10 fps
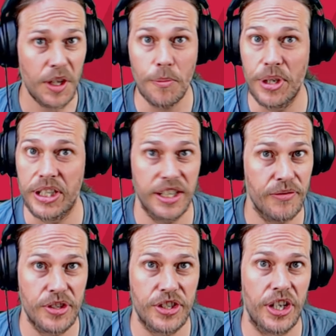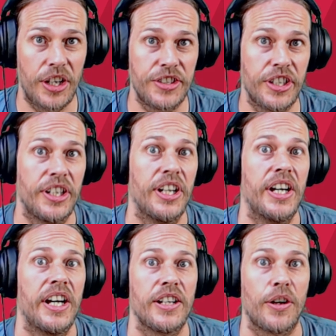pick a different starter,
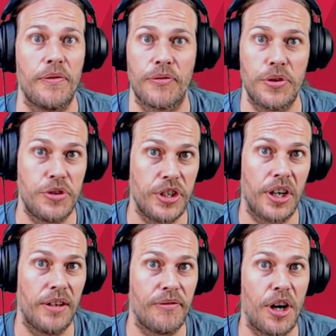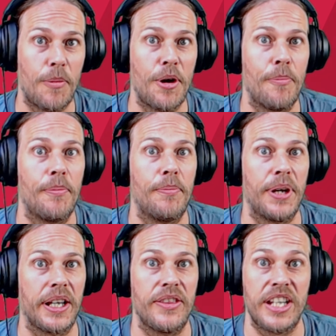go through to the Isle of Armor,
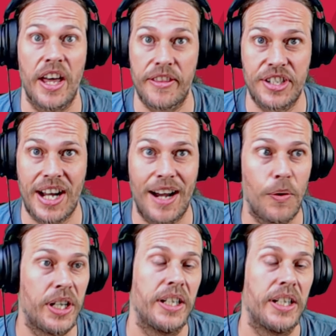pick the other tower,